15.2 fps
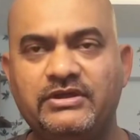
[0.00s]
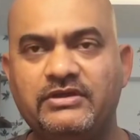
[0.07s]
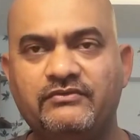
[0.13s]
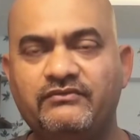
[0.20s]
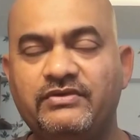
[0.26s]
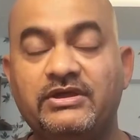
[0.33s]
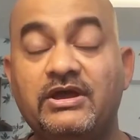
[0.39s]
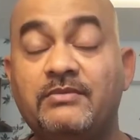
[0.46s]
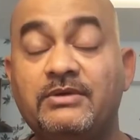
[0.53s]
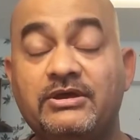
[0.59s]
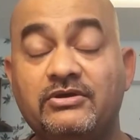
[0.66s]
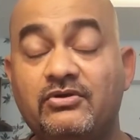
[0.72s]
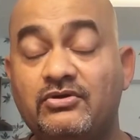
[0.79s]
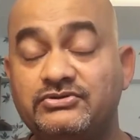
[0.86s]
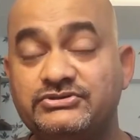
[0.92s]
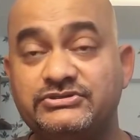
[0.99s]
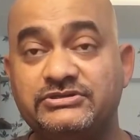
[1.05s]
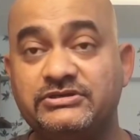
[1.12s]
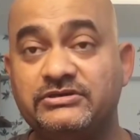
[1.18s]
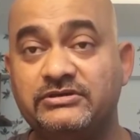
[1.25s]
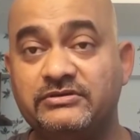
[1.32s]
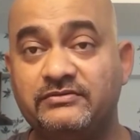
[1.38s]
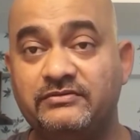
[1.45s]
we come across
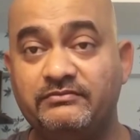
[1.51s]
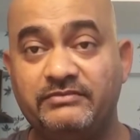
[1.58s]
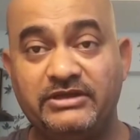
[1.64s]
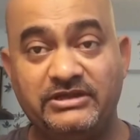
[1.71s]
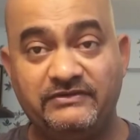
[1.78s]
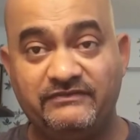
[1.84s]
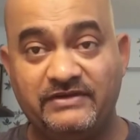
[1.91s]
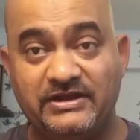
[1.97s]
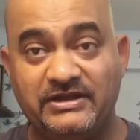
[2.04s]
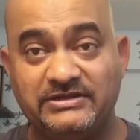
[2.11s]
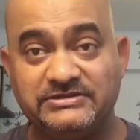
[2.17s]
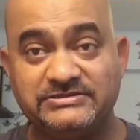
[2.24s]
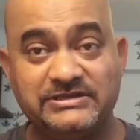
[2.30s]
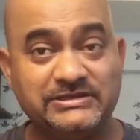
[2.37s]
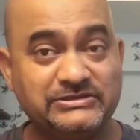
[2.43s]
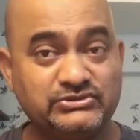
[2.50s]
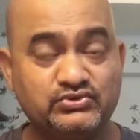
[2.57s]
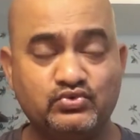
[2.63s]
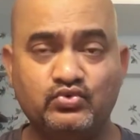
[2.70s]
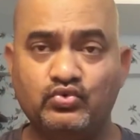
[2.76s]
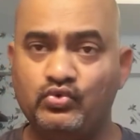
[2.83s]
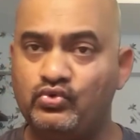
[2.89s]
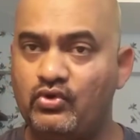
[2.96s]
many friends in
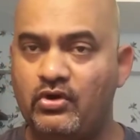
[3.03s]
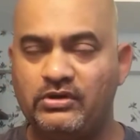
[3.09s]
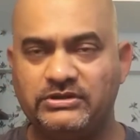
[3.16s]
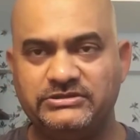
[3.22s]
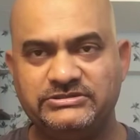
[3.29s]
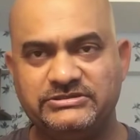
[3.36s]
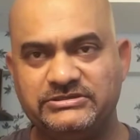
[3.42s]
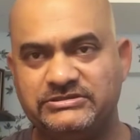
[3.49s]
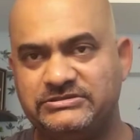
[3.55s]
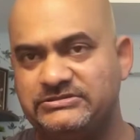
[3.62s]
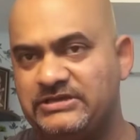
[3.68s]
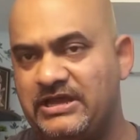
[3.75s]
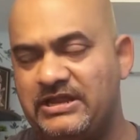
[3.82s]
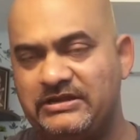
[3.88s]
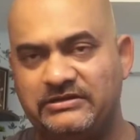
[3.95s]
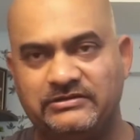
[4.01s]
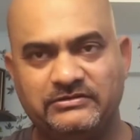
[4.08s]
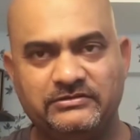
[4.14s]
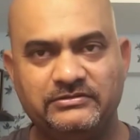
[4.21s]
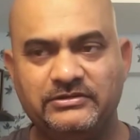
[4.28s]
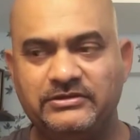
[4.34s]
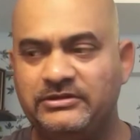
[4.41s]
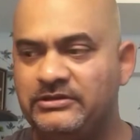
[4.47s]
school, colleges, and
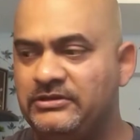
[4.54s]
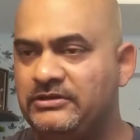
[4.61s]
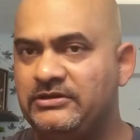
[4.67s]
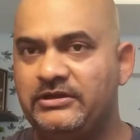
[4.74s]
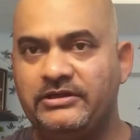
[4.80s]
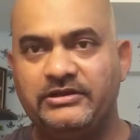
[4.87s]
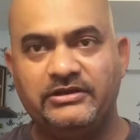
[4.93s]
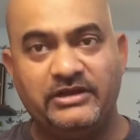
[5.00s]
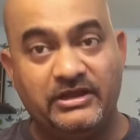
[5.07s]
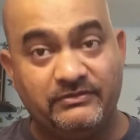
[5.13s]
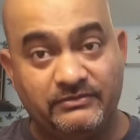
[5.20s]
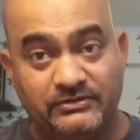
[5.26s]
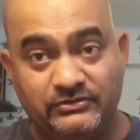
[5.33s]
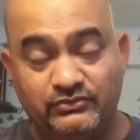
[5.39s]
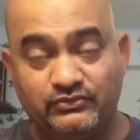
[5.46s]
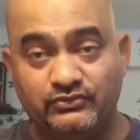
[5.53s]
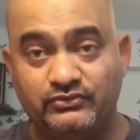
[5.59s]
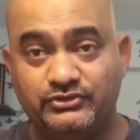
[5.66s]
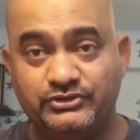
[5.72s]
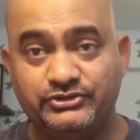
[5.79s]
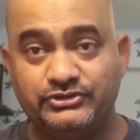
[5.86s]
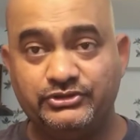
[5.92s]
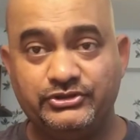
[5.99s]
in neighborhood,
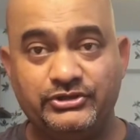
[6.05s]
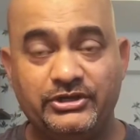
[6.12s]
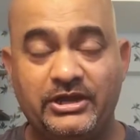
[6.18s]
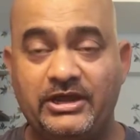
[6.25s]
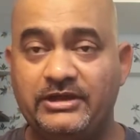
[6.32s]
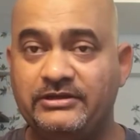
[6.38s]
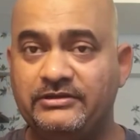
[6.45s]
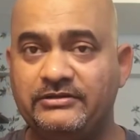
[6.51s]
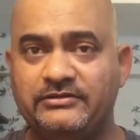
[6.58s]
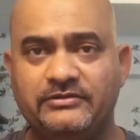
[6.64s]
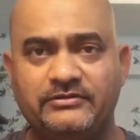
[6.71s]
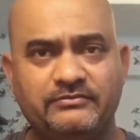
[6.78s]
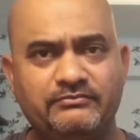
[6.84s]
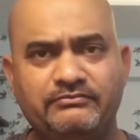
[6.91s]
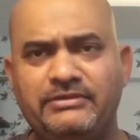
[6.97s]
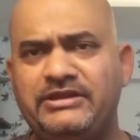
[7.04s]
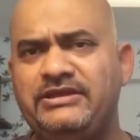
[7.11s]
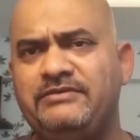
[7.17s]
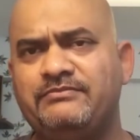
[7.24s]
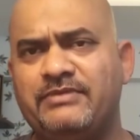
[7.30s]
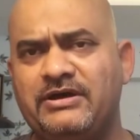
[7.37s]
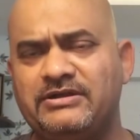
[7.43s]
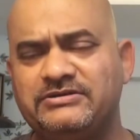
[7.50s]
and many
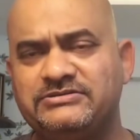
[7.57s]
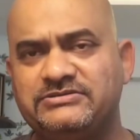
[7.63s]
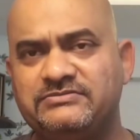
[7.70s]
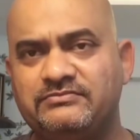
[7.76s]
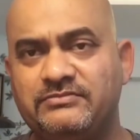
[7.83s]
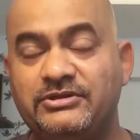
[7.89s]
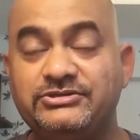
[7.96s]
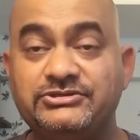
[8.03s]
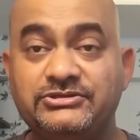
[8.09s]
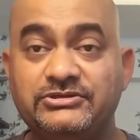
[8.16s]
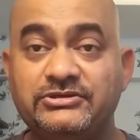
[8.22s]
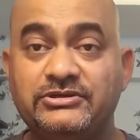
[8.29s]
part. But